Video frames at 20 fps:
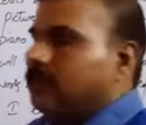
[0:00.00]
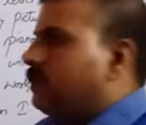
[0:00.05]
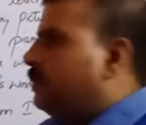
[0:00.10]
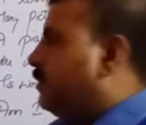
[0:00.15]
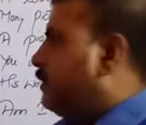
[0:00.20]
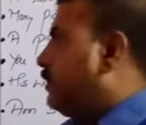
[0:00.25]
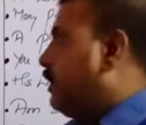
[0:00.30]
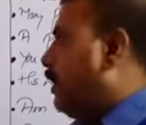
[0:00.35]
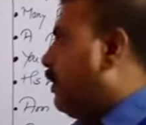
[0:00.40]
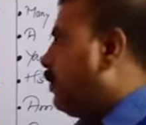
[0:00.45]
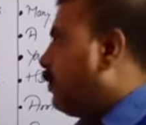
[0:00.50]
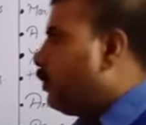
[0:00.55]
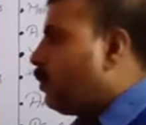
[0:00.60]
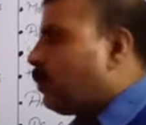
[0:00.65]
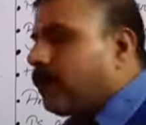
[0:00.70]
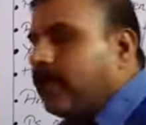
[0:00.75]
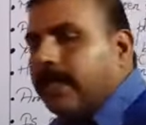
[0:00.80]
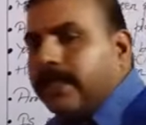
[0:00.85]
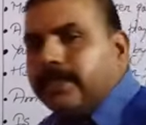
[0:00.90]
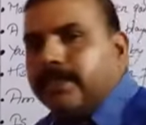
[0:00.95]
Now
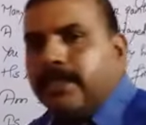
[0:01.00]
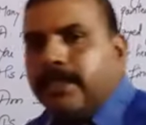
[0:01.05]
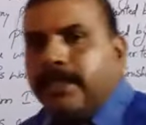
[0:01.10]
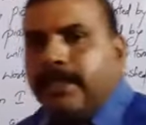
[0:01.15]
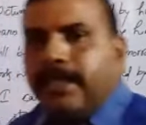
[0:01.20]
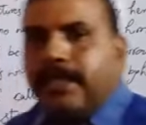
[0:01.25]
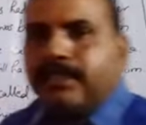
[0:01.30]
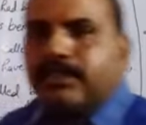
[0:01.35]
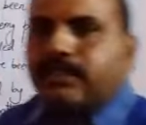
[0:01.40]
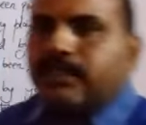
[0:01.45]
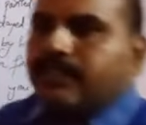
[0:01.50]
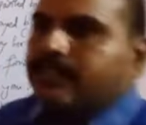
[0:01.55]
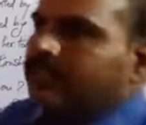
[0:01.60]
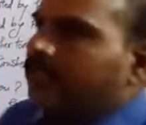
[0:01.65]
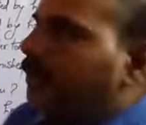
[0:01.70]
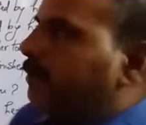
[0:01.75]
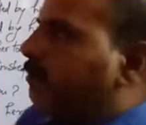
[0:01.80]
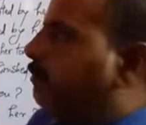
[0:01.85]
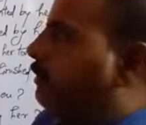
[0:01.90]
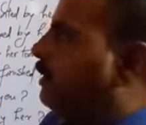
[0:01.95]
look at the next
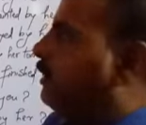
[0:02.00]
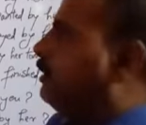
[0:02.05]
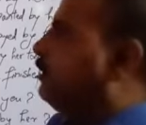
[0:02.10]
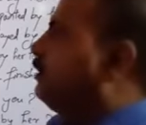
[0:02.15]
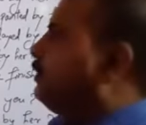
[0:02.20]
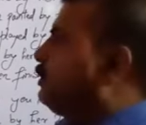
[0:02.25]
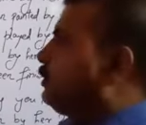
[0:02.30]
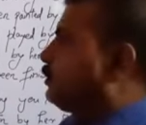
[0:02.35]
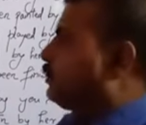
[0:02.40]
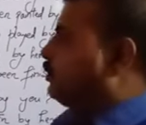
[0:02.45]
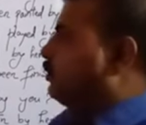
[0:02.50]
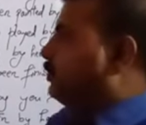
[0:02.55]
example. So